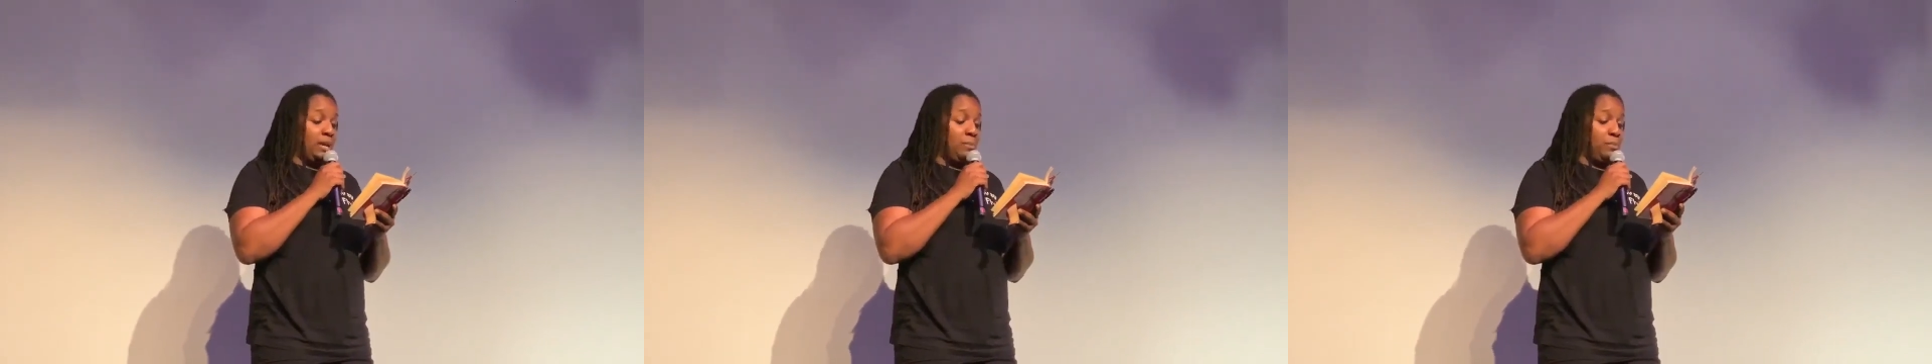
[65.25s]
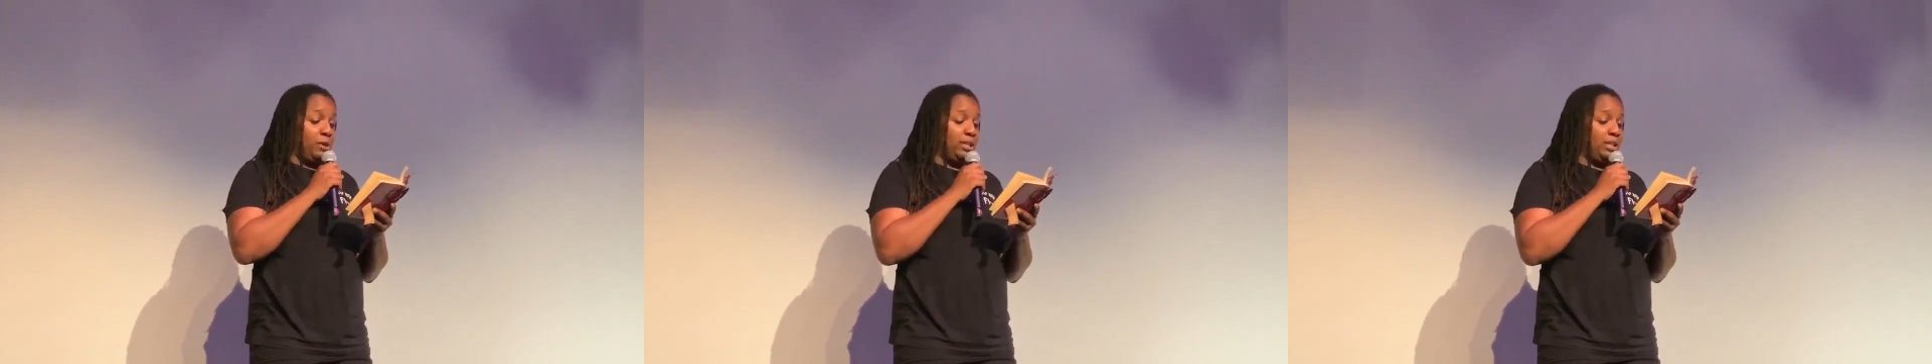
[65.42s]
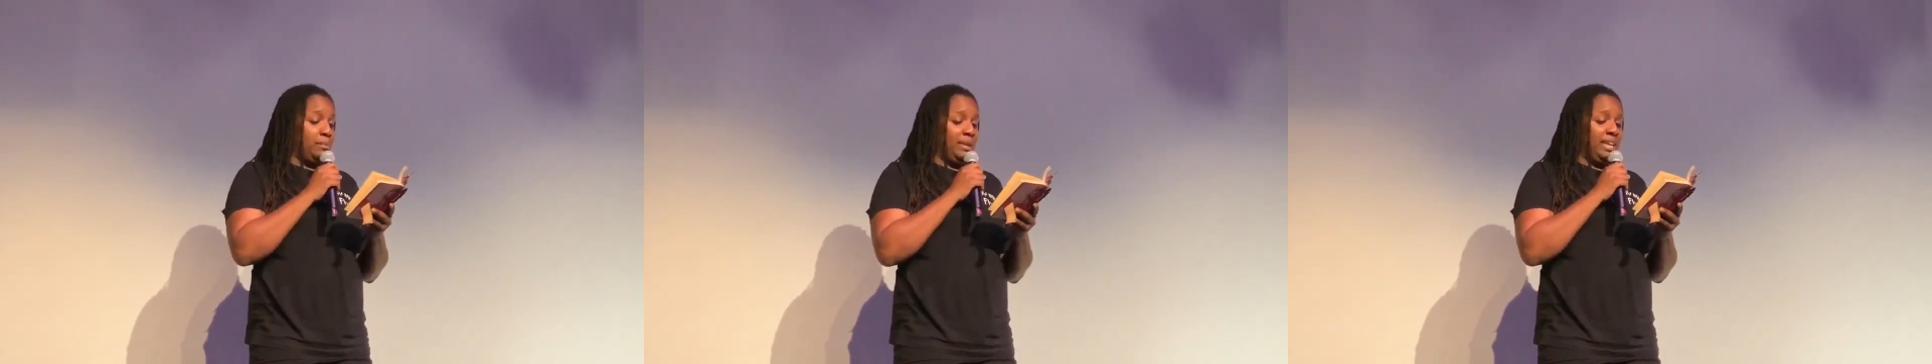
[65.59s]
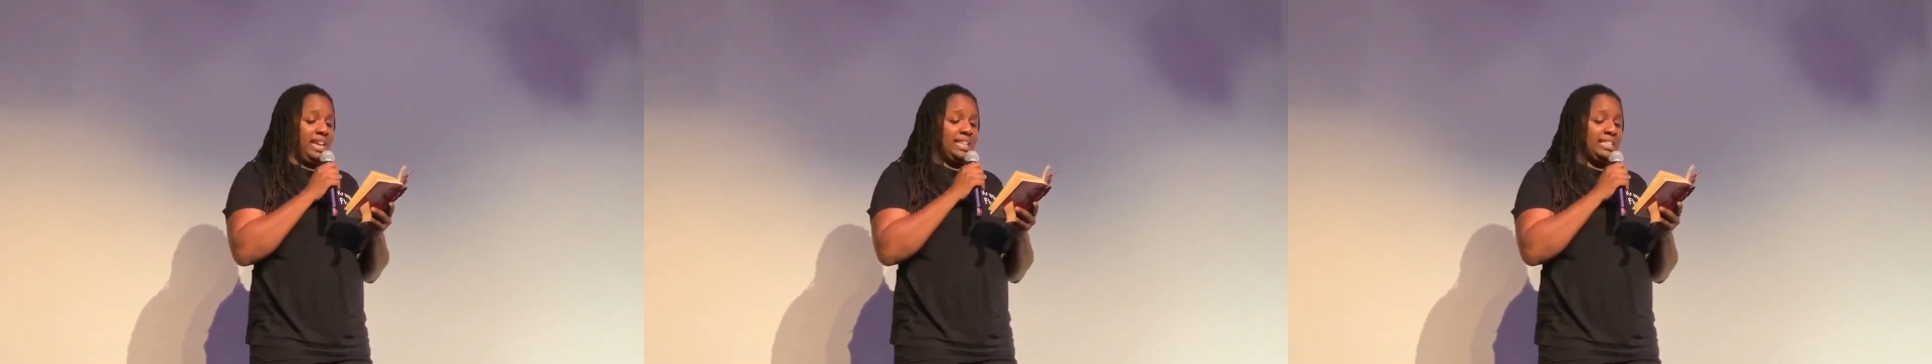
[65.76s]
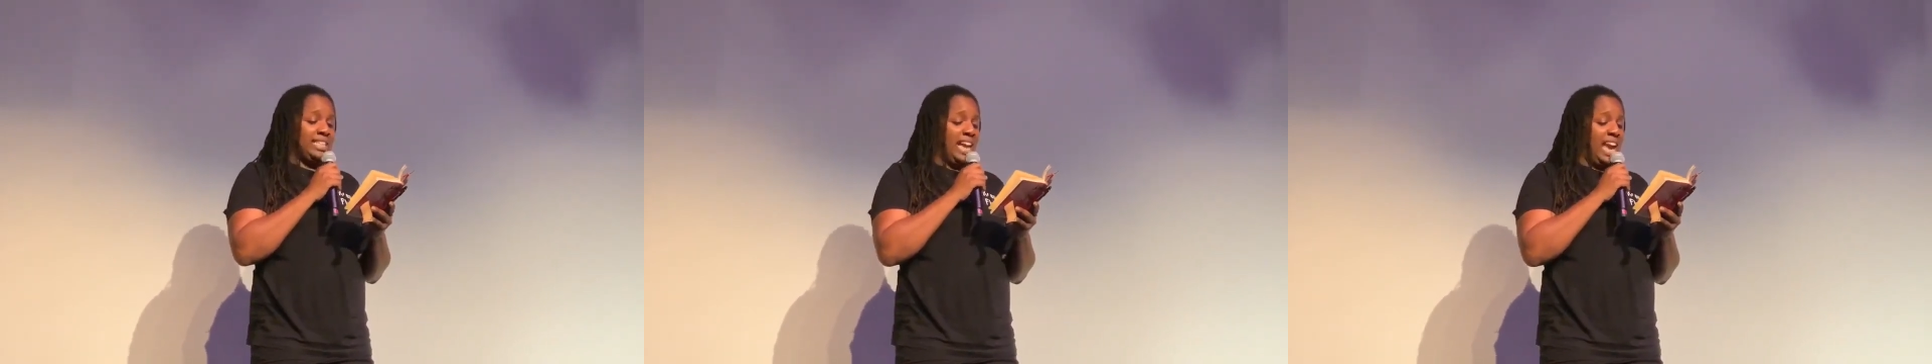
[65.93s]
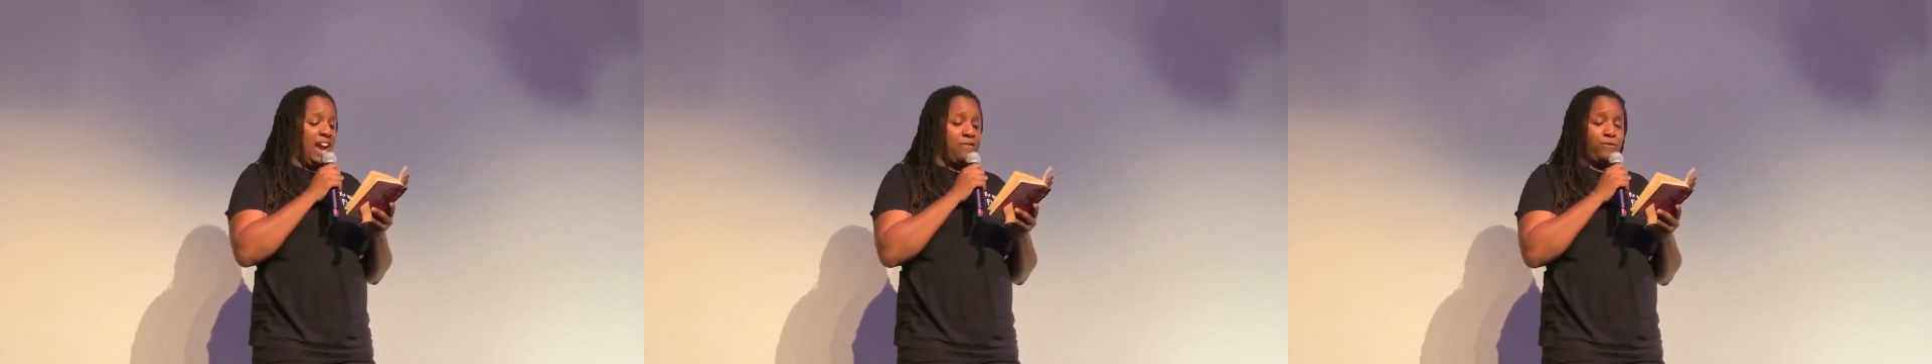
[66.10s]
and pulling me
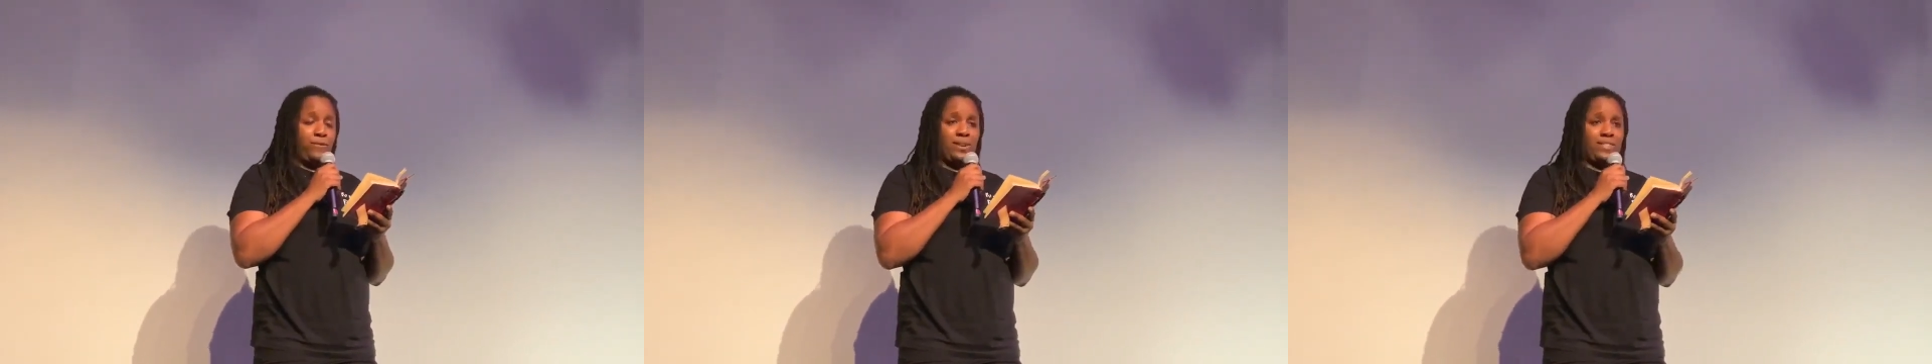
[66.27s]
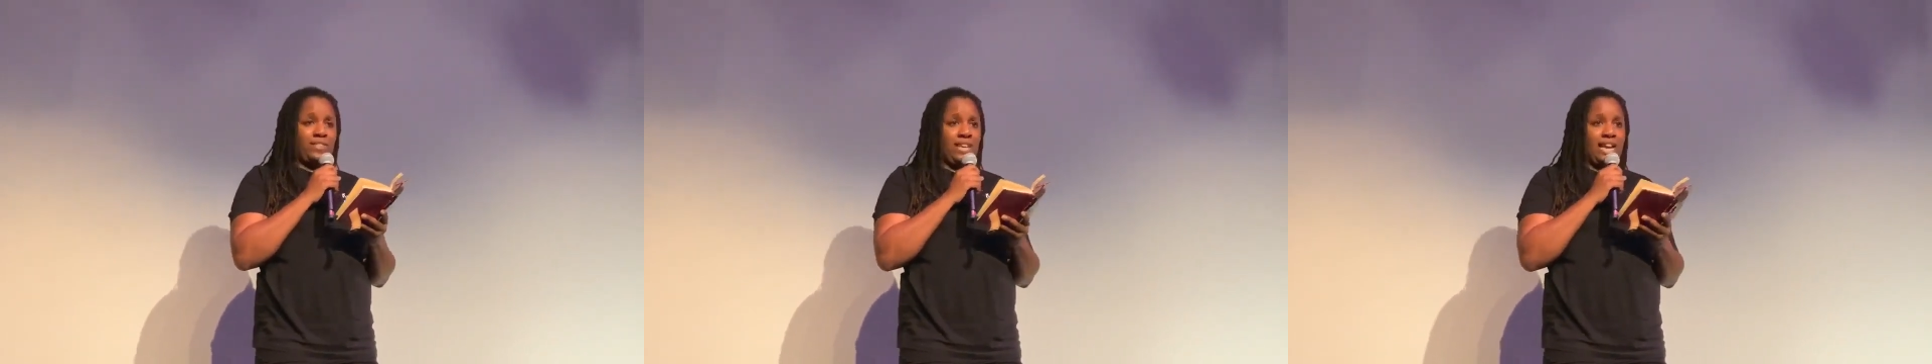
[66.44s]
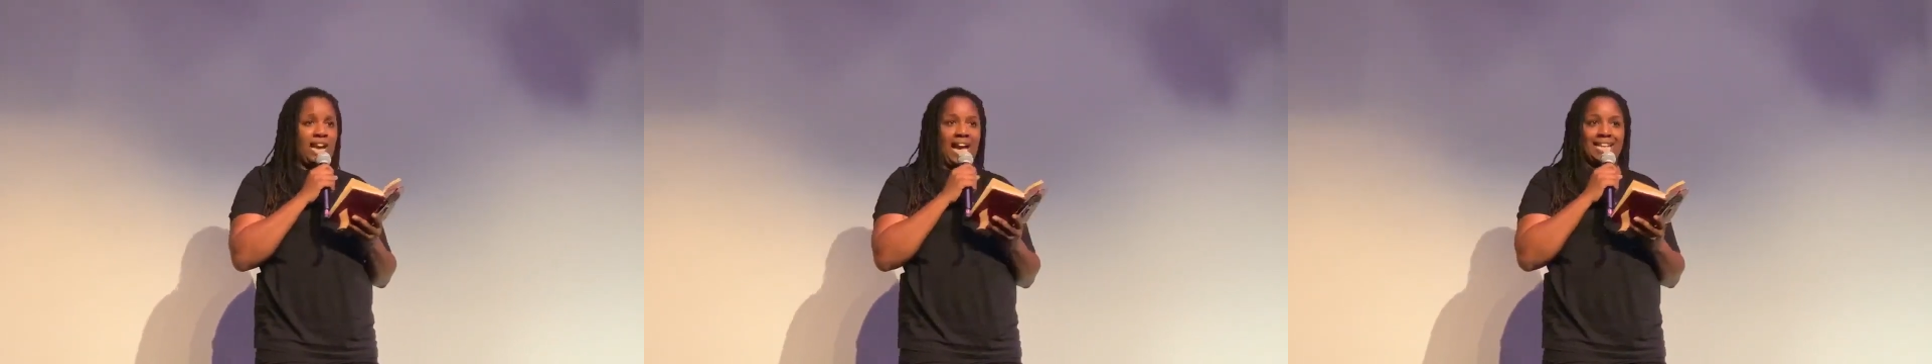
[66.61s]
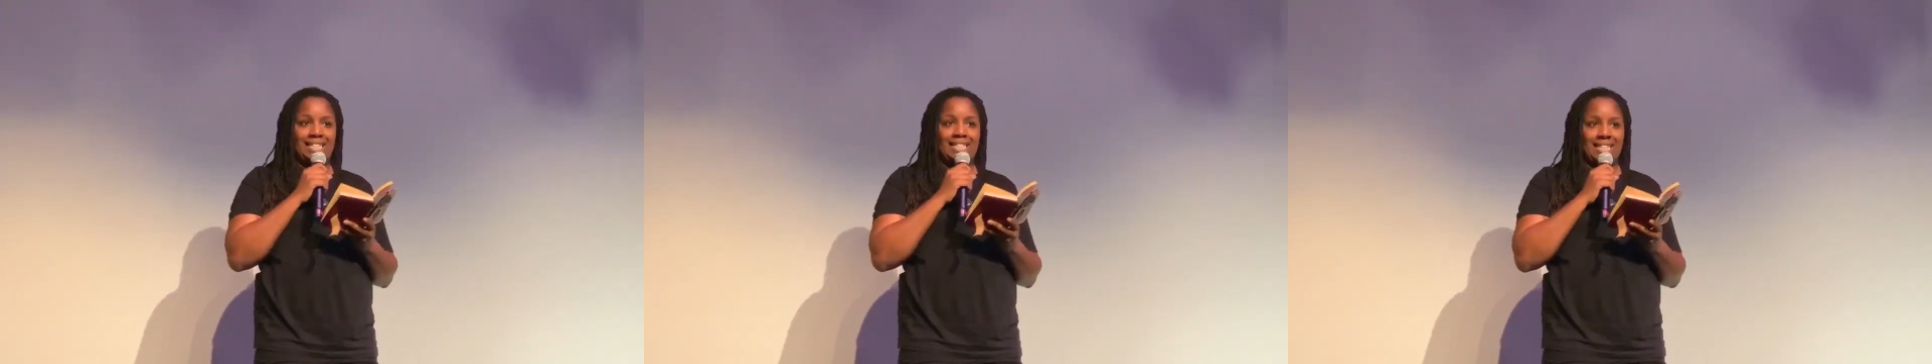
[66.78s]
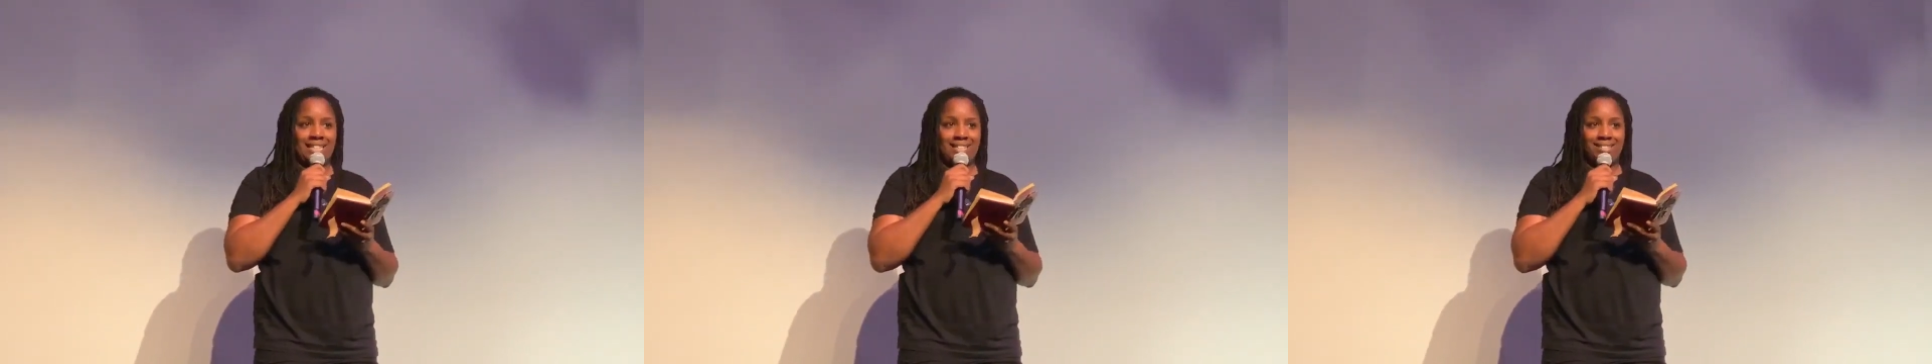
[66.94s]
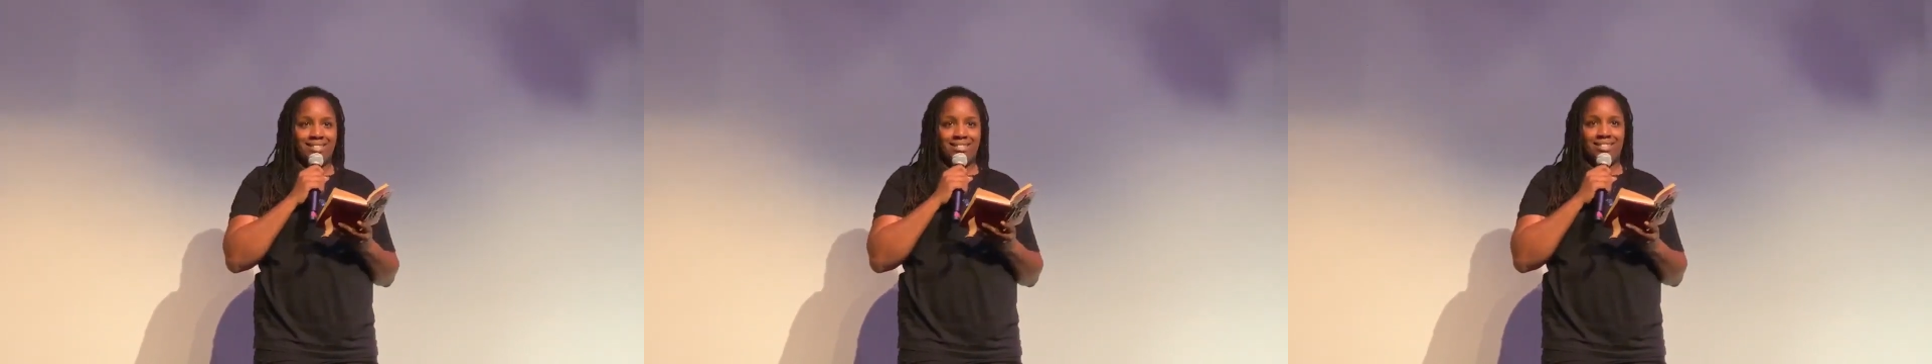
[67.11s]
into everything I
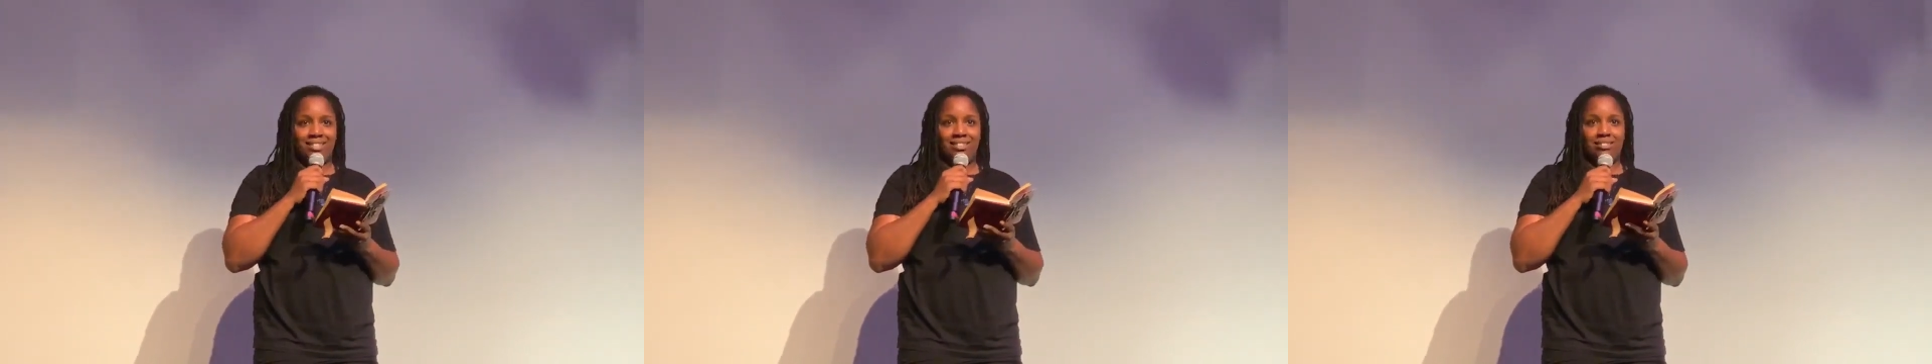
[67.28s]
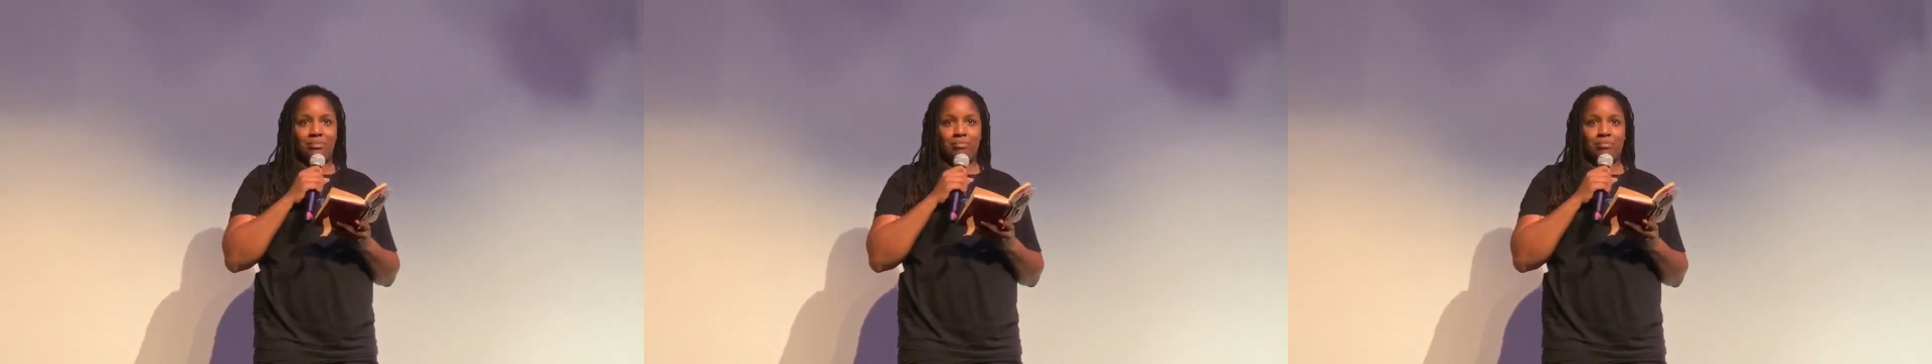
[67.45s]
didn't.